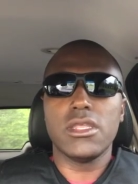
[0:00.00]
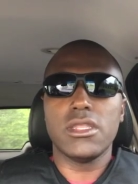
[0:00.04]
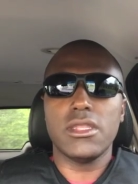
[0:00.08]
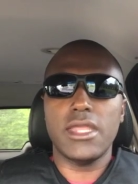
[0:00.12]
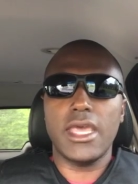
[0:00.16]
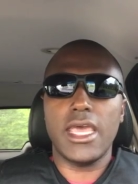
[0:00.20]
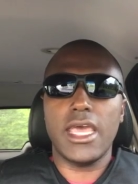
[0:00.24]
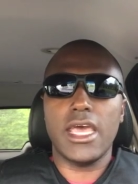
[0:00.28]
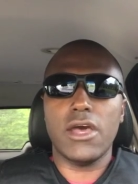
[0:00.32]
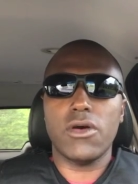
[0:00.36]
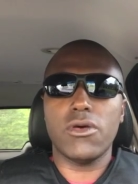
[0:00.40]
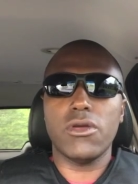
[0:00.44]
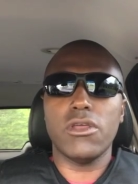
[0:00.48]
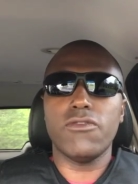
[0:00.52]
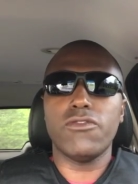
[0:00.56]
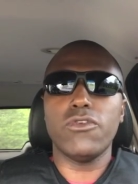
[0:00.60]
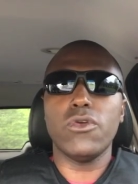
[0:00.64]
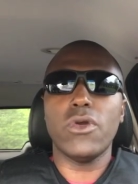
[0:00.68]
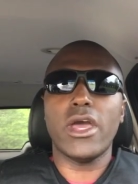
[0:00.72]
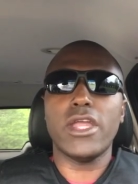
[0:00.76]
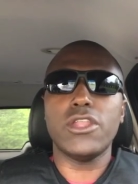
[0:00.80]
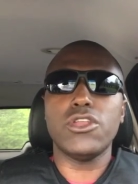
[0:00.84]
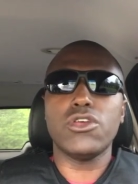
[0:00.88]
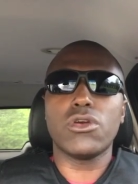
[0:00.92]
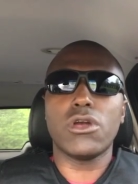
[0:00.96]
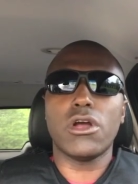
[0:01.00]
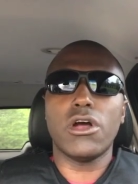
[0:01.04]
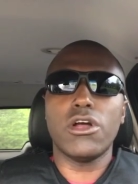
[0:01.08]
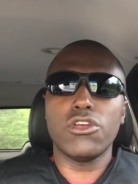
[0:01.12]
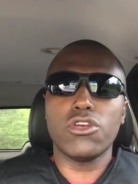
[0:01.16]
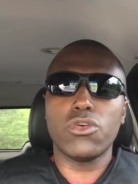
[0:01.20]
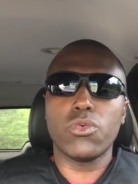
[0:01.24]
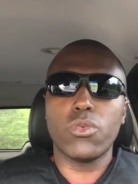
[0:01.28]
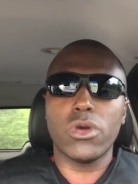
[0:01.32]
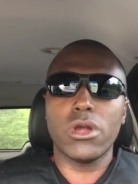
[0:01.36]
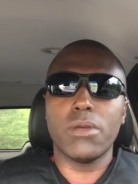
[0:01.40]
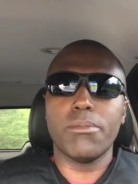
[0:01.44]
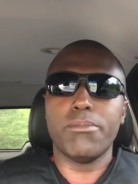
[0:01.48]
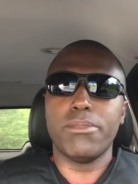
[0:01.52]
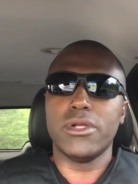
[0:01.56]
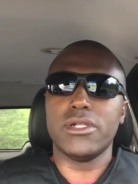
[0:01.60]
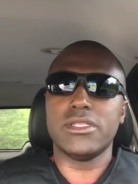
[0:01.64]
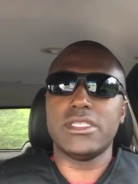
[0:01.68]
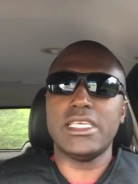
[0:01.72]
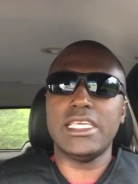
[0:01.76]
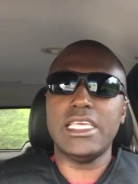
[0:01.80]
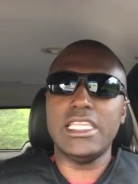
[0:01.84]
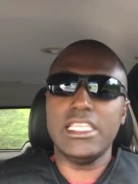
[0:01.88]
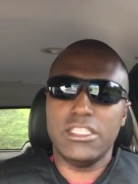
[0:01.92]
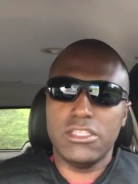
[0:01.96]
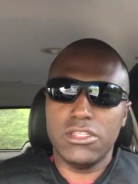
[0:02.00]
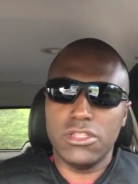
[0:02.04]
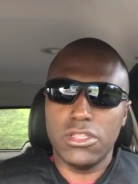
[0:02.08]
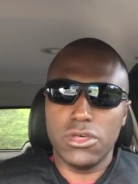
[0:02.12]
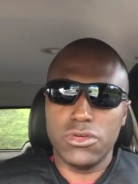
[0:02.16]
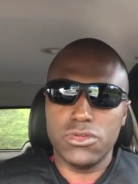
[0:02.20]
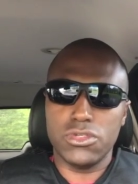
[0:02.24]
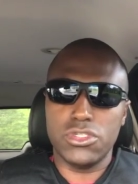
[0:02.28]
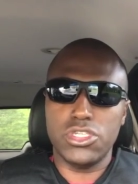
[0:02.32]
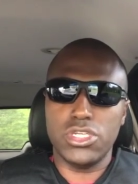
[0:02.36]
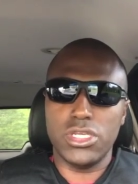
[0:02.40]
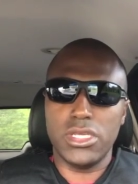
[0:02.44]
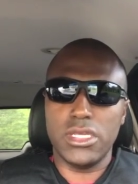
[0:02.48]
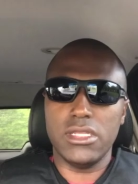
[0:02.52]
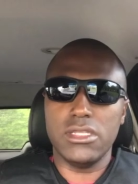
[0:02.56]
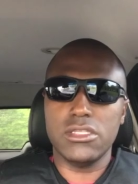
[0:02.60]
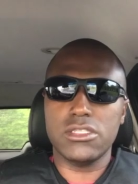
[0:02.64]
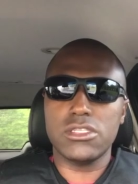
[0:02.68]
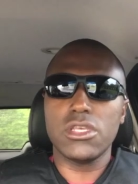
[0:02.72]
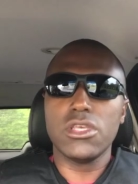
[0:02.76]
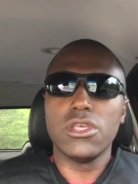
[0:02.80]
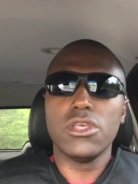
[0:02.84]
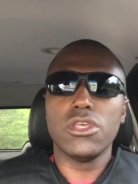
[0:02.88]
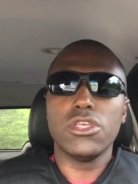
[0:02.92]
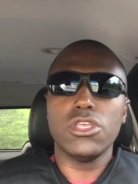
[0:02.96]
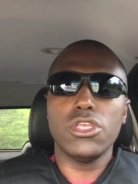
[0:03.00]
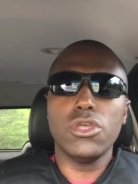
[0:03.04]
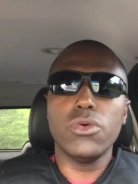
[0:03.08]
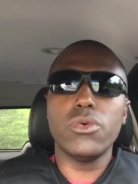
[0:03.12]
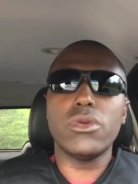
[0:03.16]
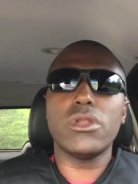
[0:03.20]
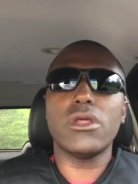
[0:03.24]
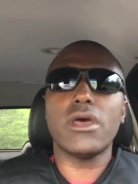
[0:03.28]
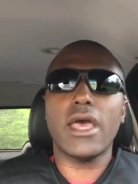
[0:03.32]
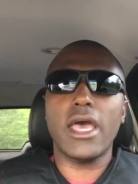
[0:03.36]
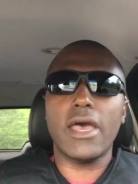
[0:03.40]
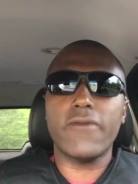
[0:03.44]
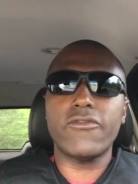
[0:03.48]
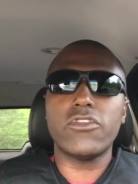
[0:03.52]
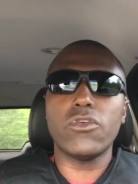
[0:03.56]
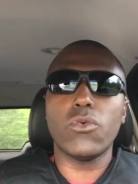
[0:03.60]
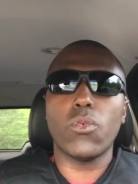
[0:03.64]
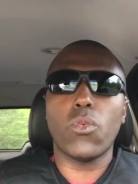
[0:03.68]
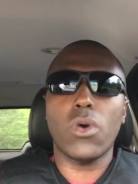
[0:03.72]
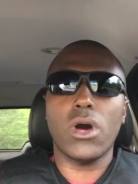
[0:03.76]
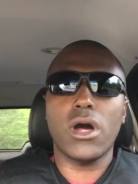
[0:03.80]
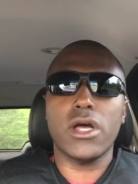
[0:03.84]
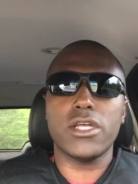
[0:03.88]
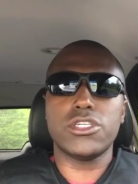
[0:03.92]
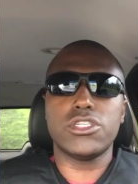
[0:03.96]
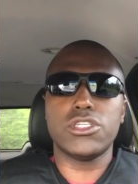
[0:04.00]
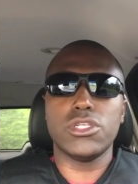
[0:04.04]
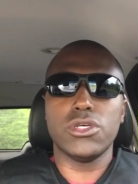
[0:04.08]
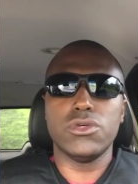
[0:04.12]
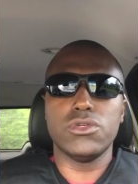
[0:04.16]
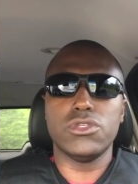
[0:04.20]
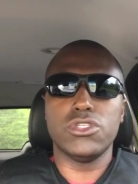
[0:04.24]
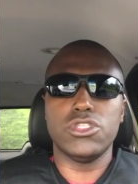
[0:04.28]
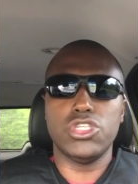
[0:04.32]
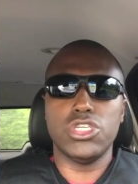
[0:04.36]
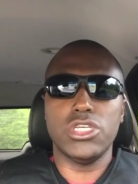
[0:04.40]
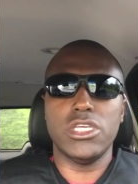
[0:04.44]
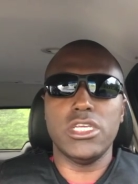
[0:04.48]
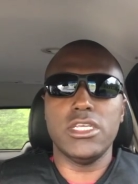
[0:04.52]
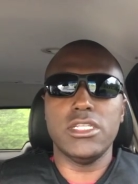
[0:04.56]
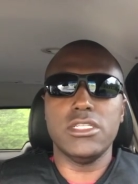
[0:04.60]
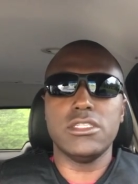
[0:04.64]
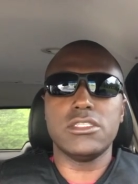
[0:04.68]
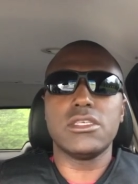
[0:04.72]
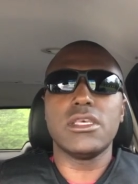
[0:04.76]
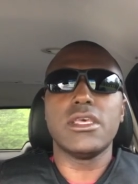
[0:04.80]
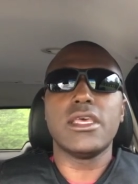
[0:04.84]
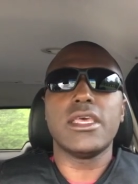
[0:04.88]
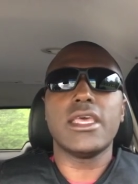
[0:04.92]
Now, if you had your underwear built into those jeans, you would have to wash those jeans